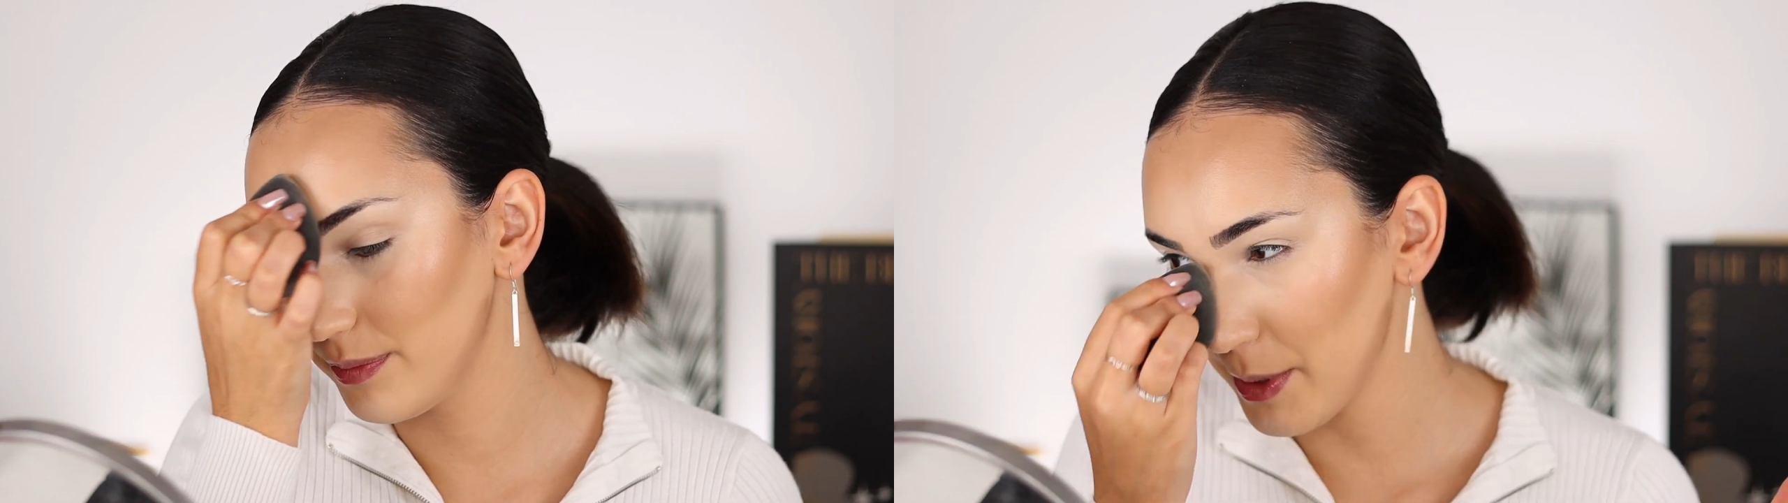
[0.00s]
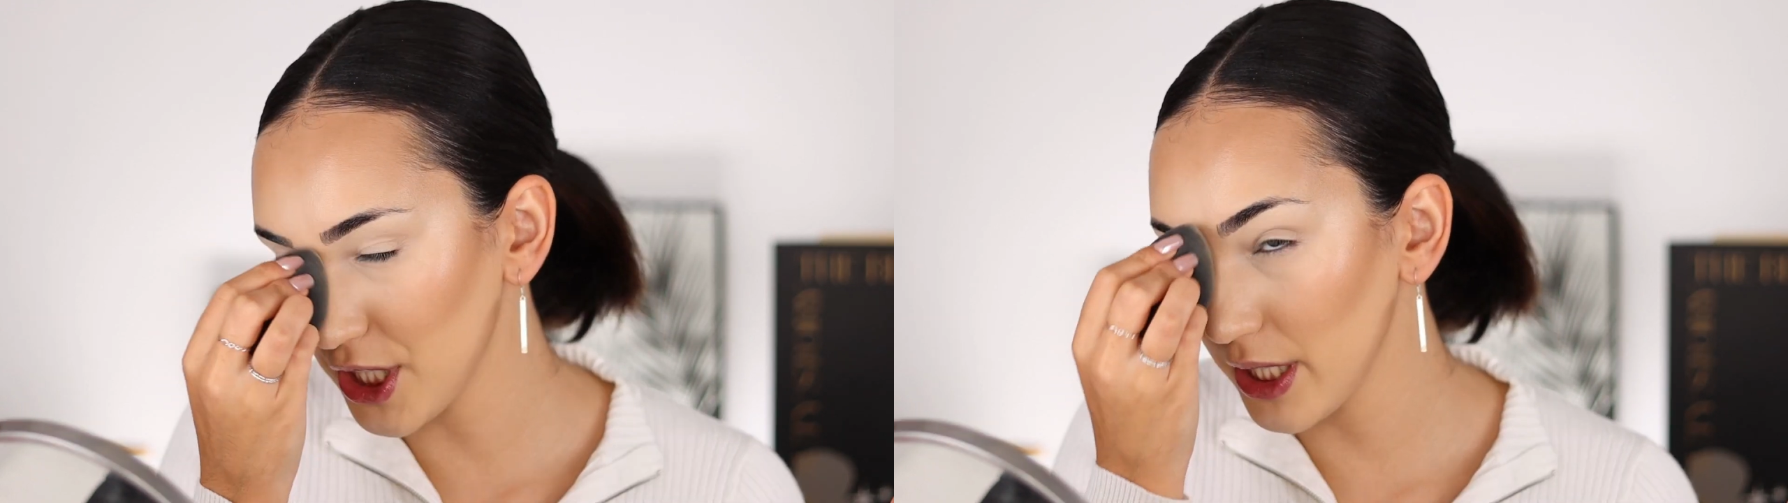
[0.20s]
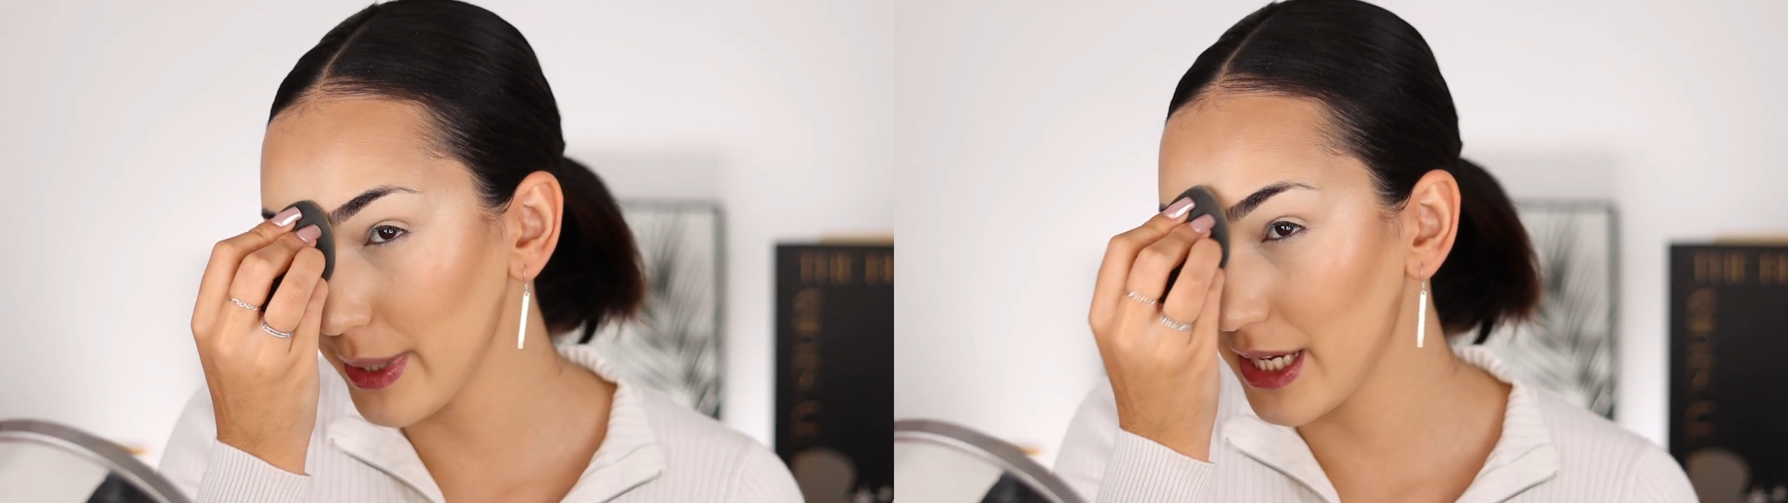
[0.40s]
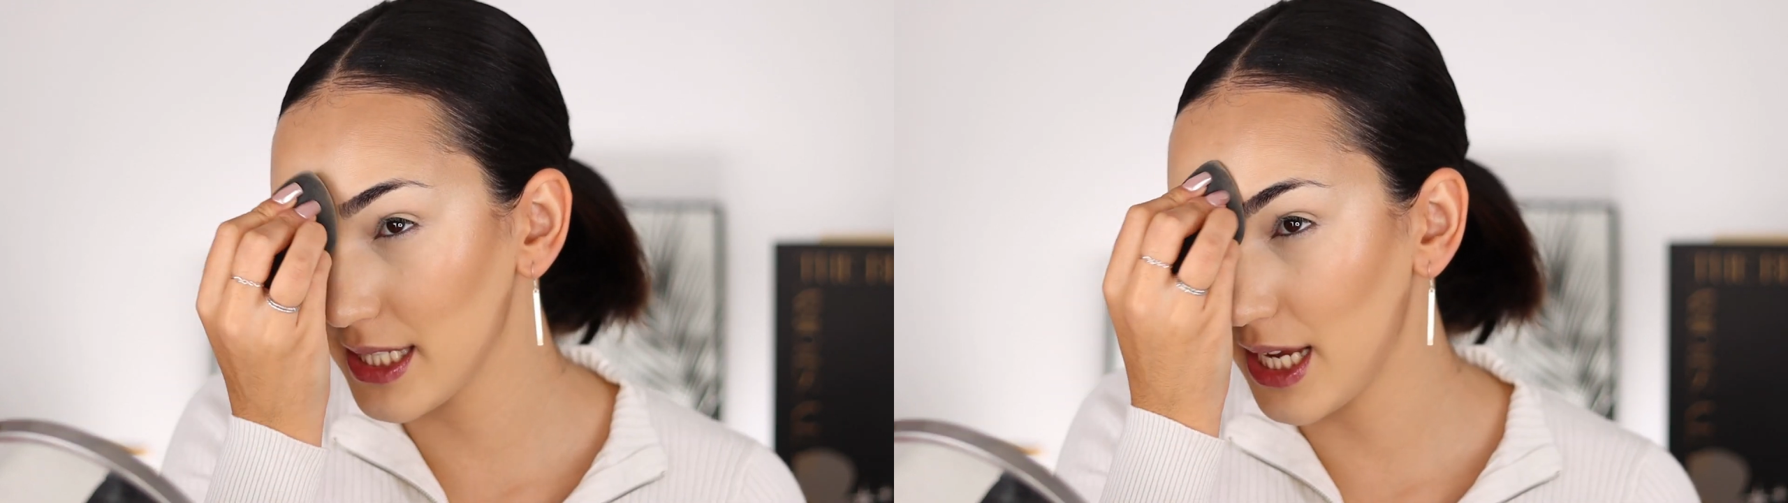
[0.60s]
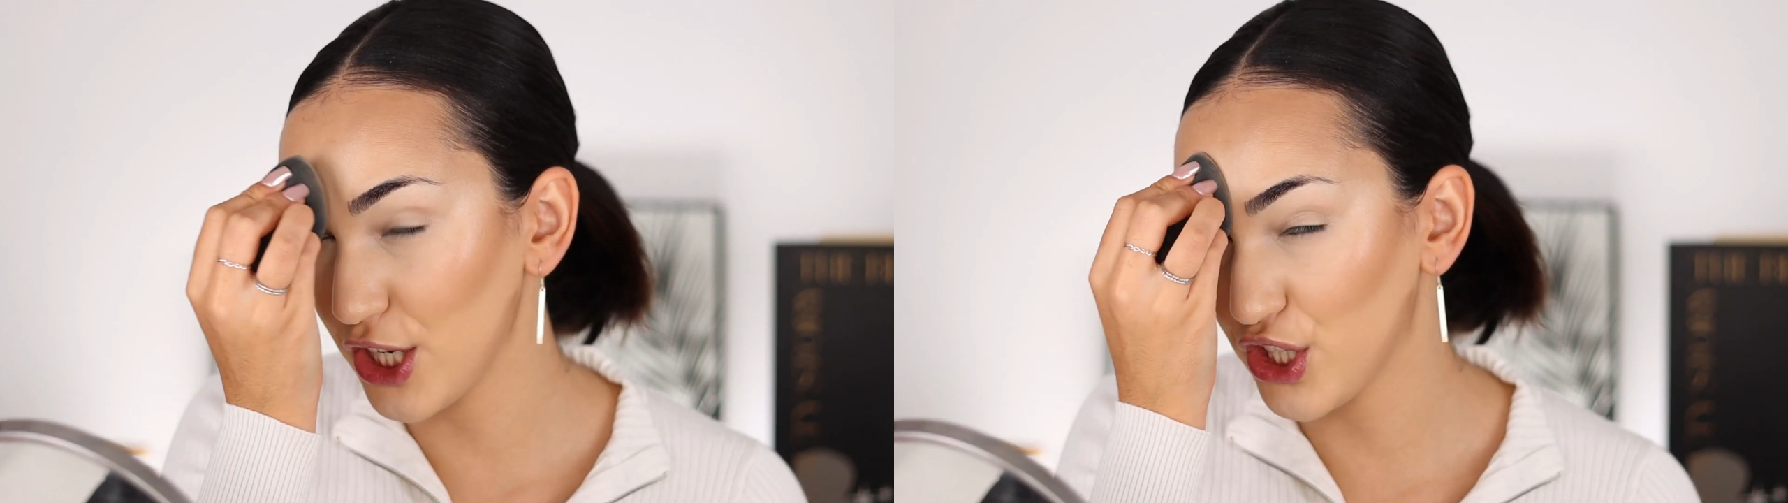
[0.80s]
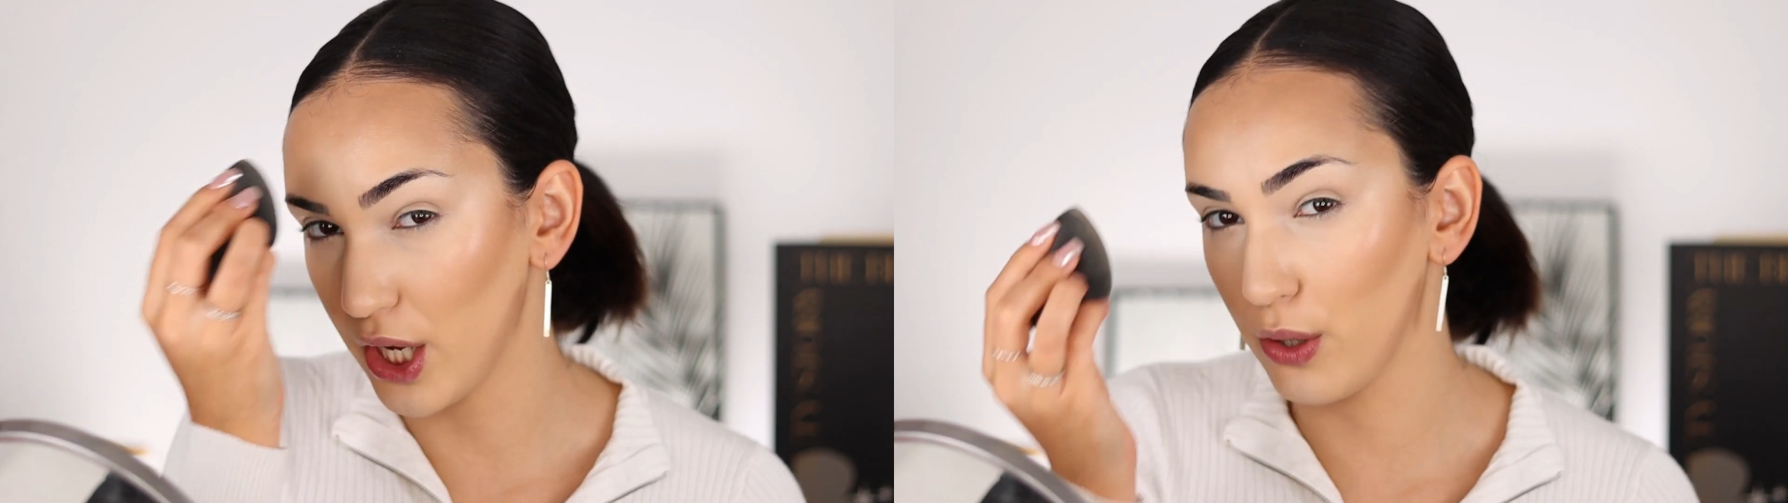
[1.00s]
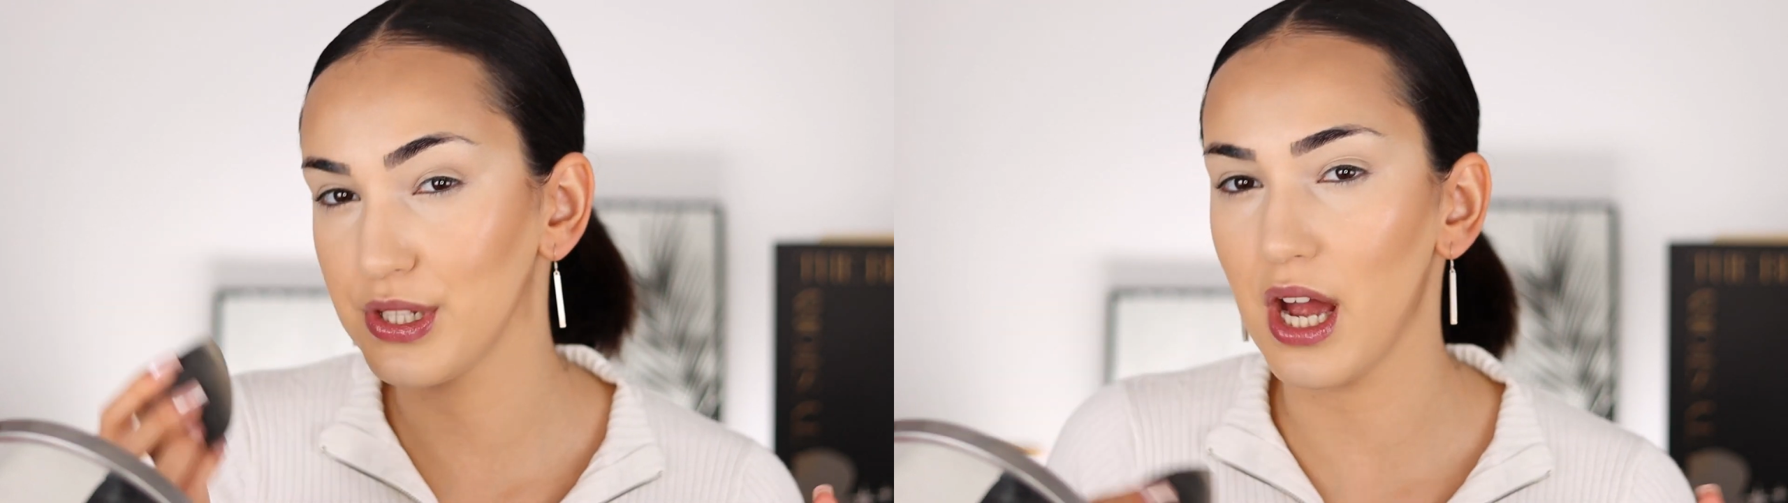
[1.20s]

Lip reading: especially because the eyeshadows